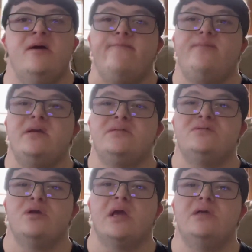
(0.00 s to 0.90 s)
And please
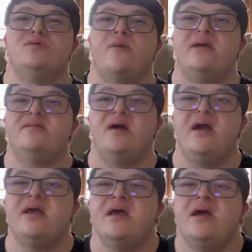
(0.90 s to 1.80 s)
you can drop a
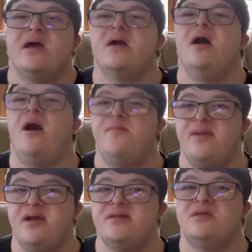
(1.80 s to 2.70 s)
like,
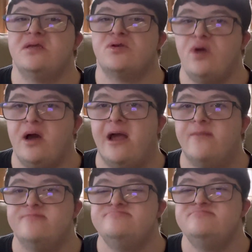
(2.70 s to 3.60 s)
comment,
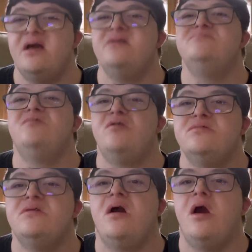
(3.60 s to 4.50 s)
subscribe, and
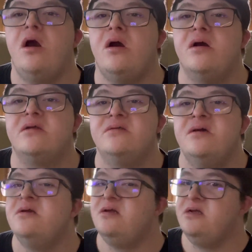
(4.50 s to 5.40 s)
turn on
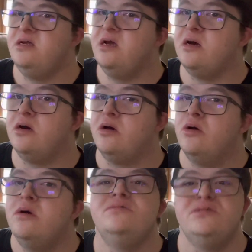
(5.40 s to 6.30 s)
your
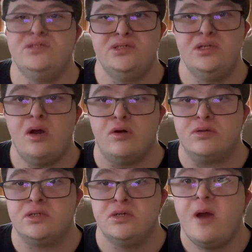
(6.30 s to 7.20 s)

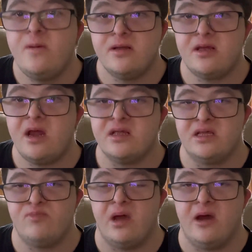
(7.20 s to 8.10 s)

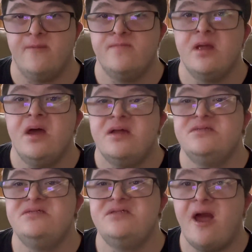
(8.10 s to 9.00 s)
notification bell.
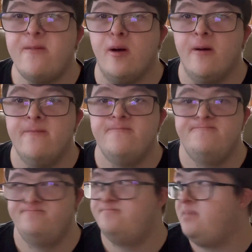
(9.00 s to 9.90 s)
Never
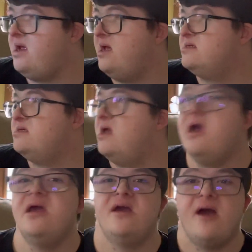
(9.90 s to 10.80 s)
miss
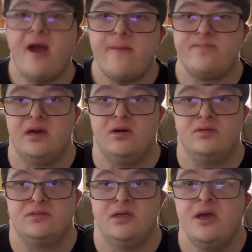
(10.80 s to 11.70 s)
a
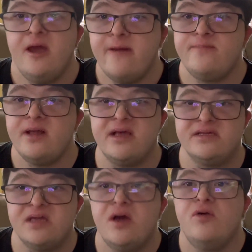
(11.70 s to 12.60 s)
upload. And
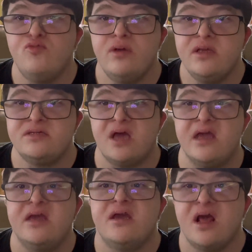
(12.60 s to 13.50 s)
please,
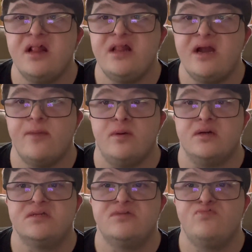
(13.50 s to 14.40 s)
Winside can let
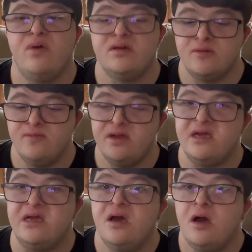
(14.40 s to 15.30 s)
both sponsor
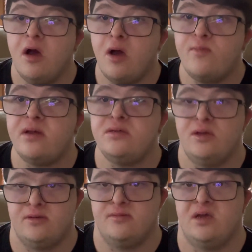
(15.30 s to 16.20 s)
me on my
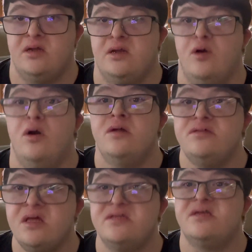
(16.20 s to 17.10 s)
YouTube channel.
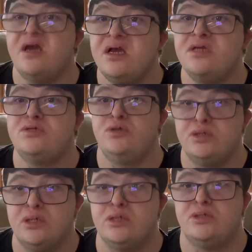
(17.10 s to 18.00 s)
This Ken
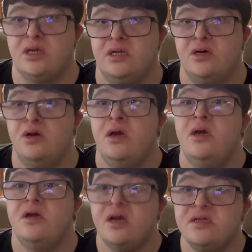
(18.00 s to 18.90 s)
Sushi channel
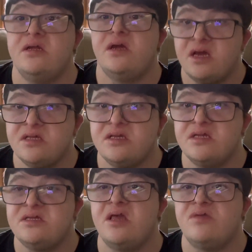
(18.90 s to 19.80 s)
and end
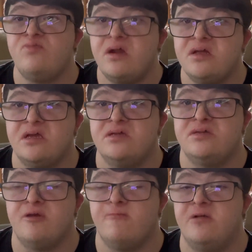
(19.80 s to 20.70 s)
this experience
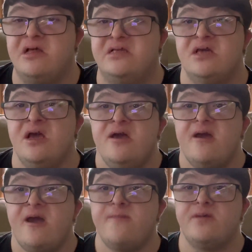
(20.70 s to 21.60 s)
to please.
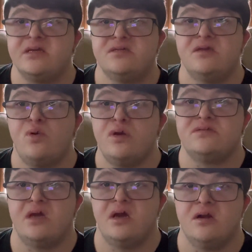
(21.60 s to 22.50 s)
I've been
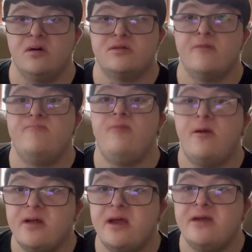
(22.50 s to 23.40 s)
serious shout-out to
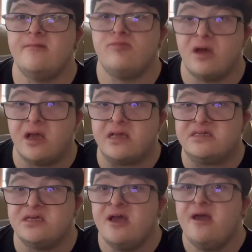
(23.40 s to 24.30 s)
family and
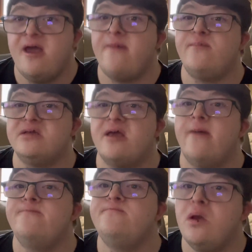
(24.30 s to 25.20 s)
friends. And please
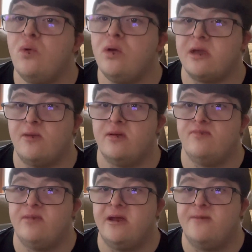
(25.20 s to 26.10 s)
miracle with
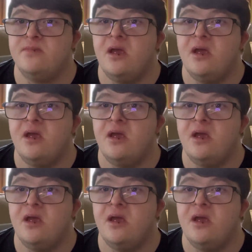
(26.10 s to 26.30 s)
me.